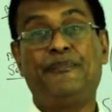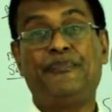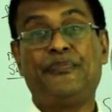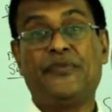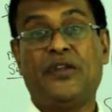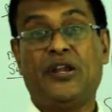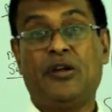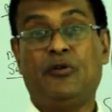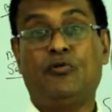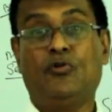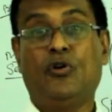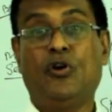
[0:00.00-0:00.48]

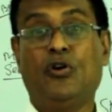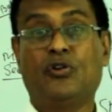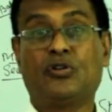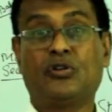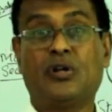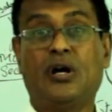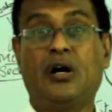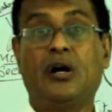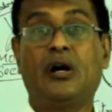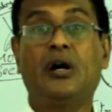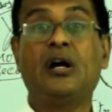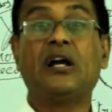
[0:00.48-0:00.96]
You know
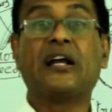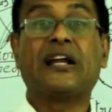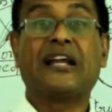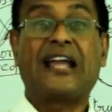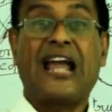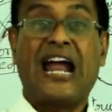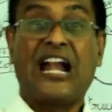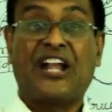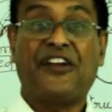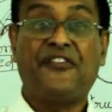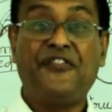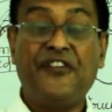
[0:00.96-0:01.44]
the
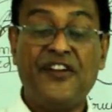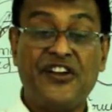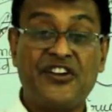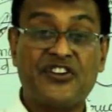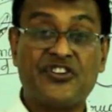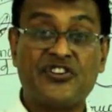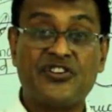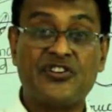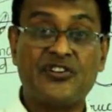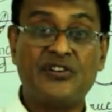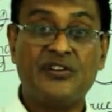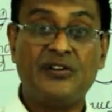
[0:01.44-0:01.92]

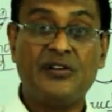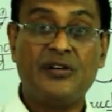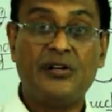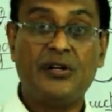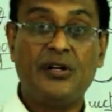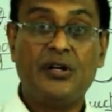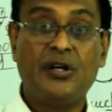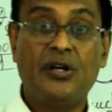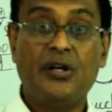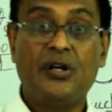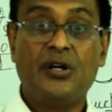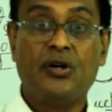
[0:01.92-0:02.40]
catfish,
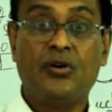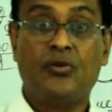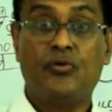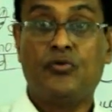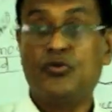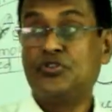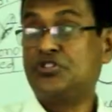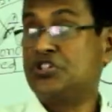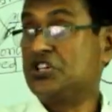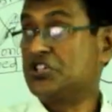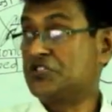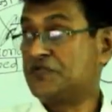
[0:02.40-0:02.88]

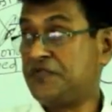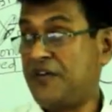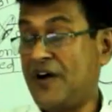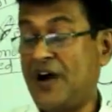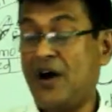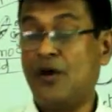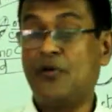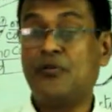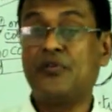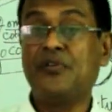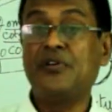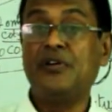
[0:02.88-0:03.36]
which is
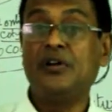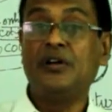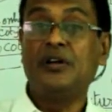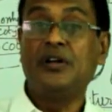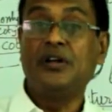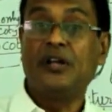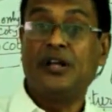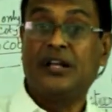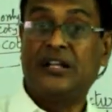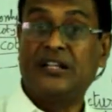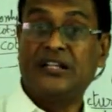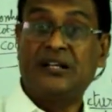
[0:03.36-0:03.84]

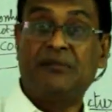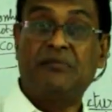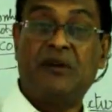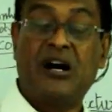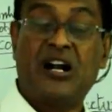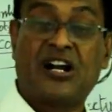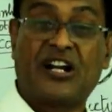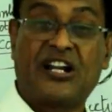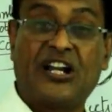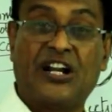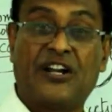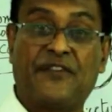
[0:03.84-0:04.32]
found in the
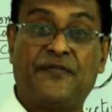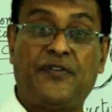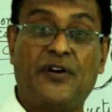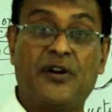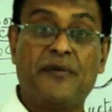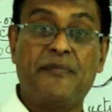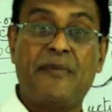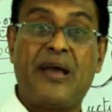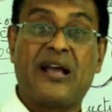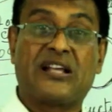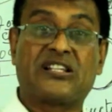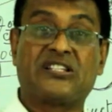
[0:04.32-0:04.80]
market
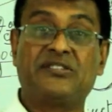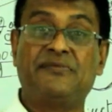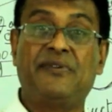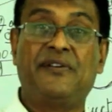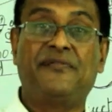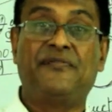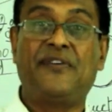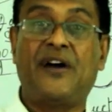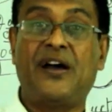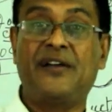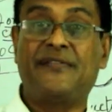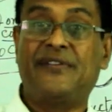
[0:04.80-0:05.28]
for
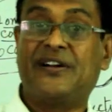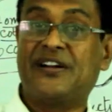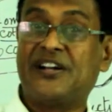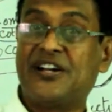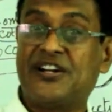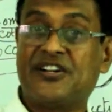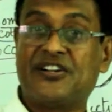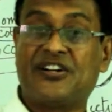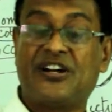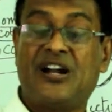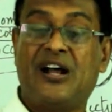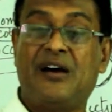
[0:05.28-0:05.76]
maximum
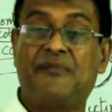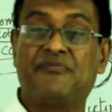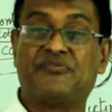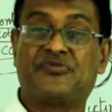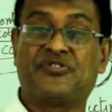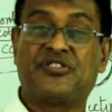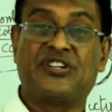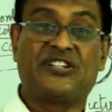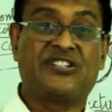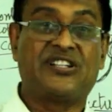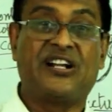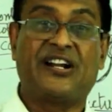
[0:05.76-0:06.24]
500 grams,
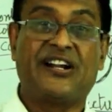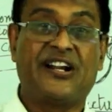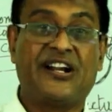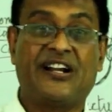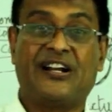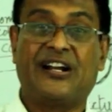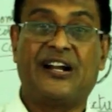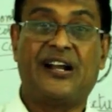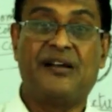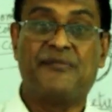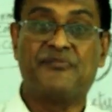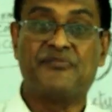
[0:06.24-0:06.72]

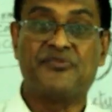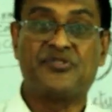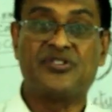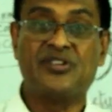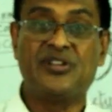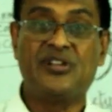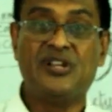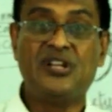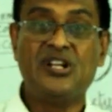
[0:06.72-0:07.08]
600 grams.